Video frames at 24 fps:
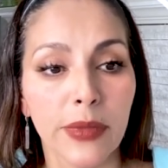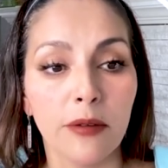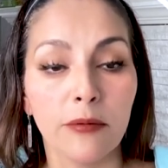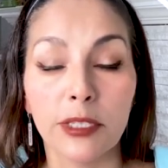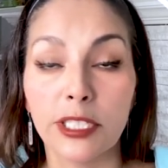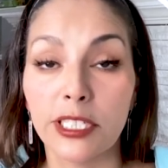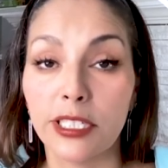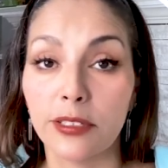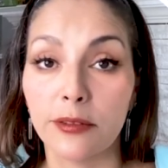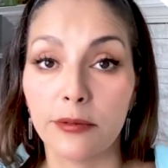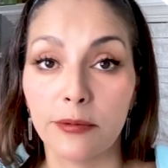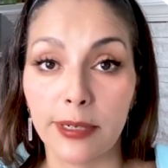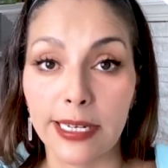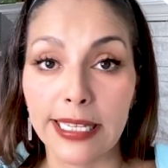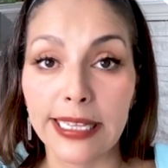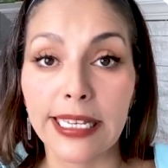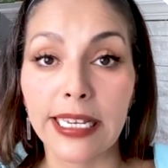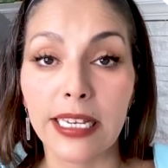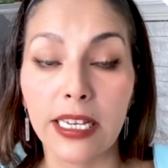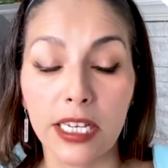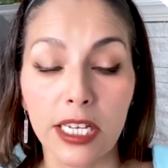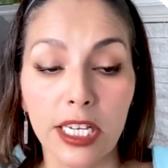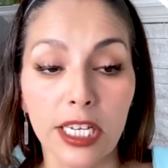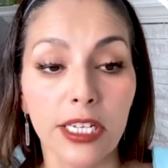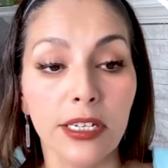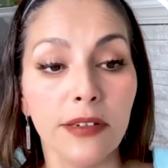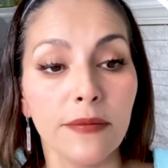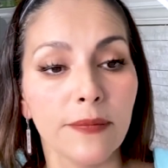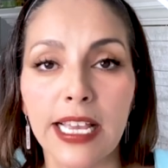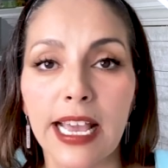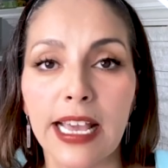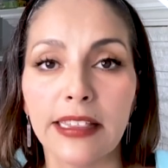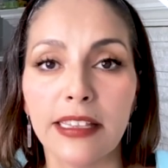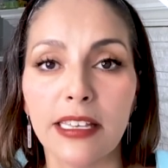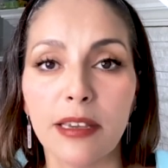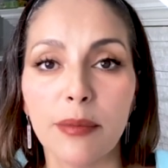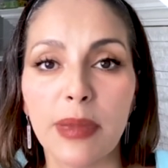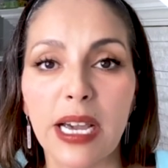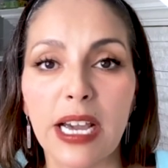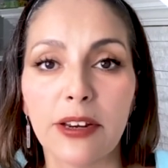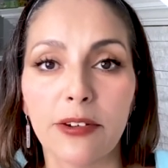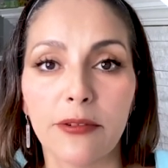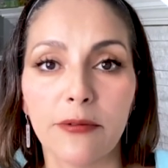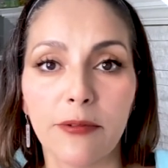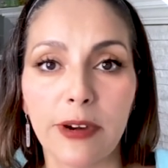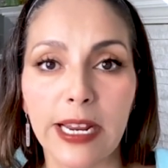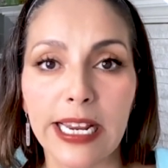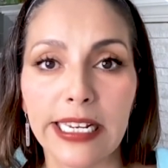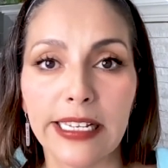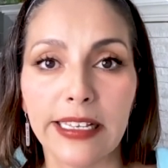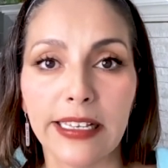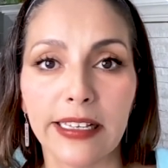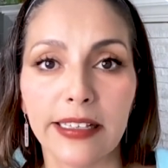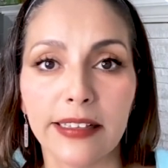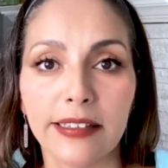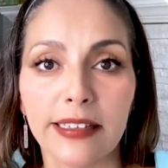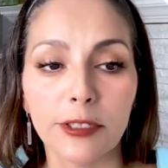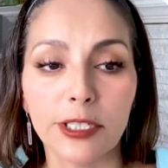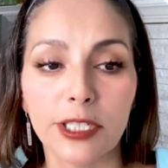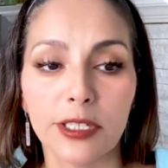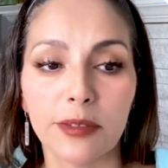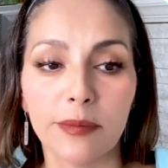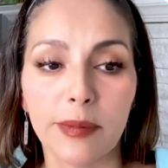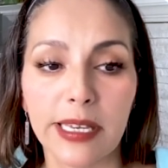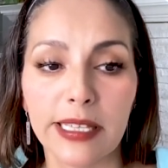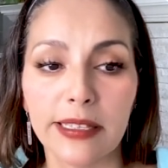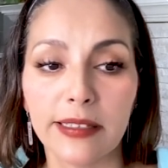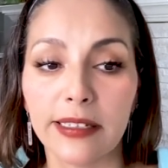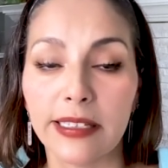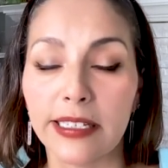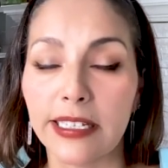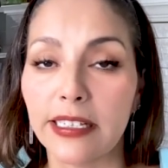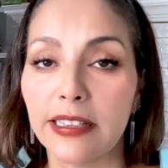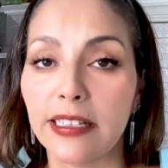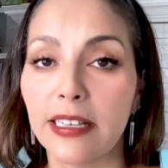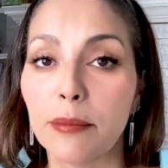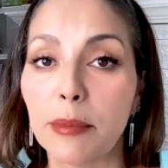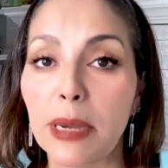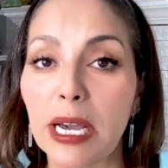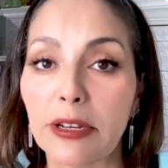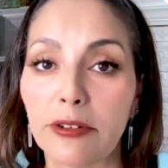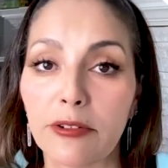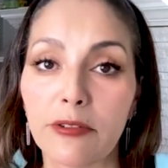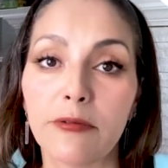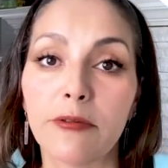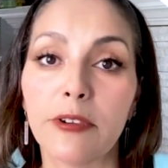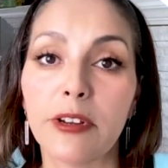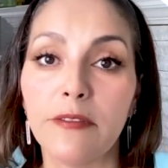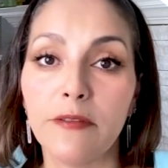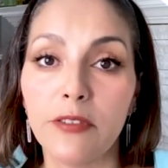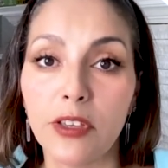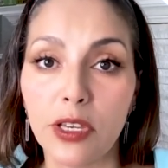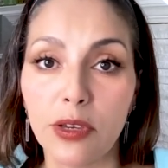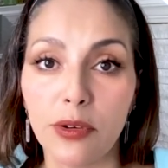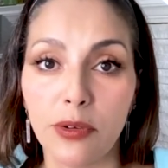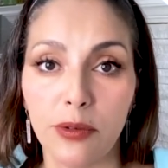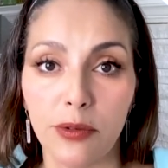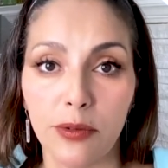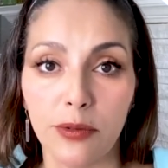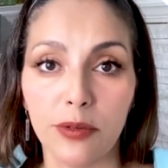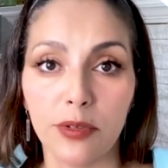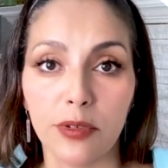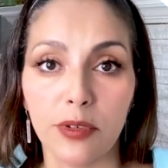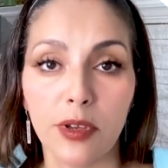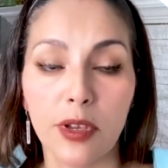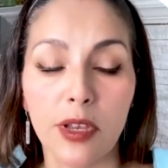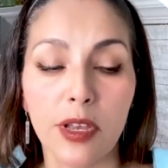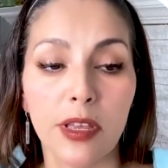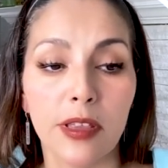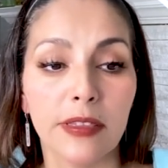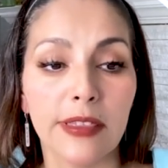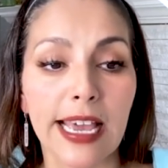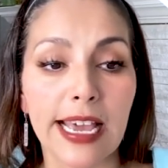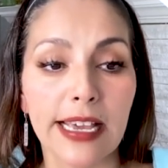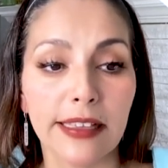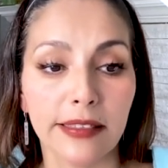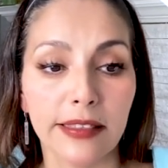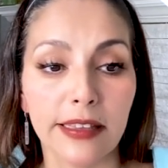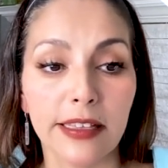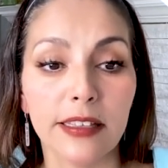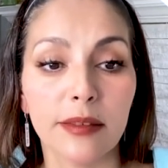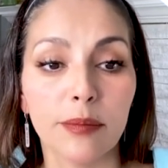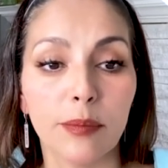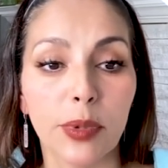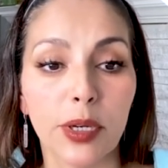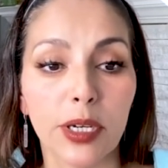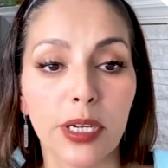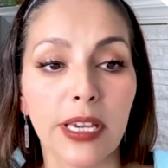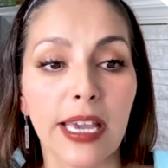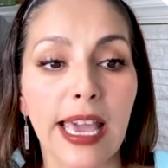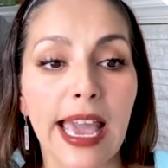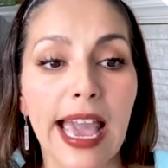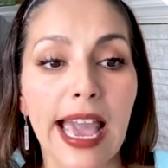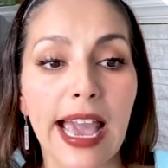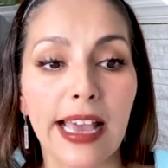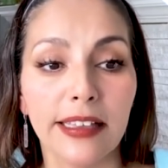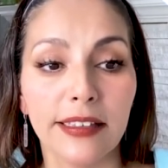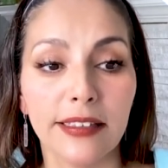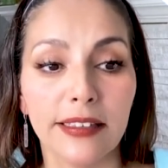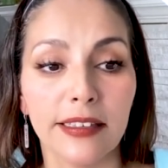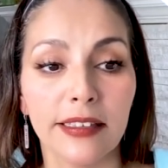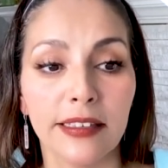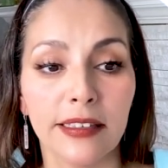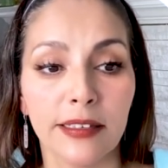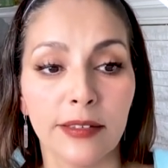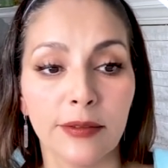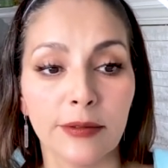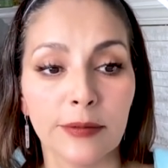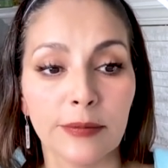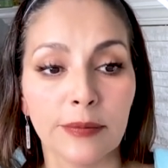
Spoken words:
which is really good, and the amount of ratings, which is basically the amount of reviews that this book has.